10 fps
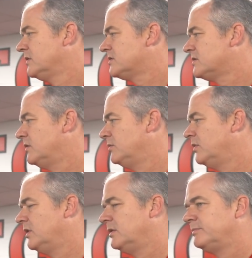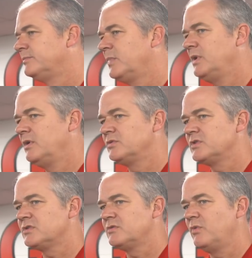So, you know,
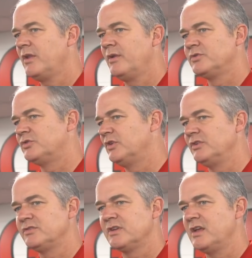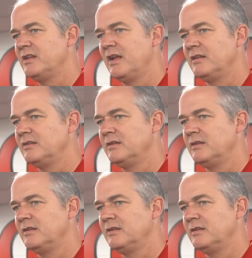just one of those drills, again, that,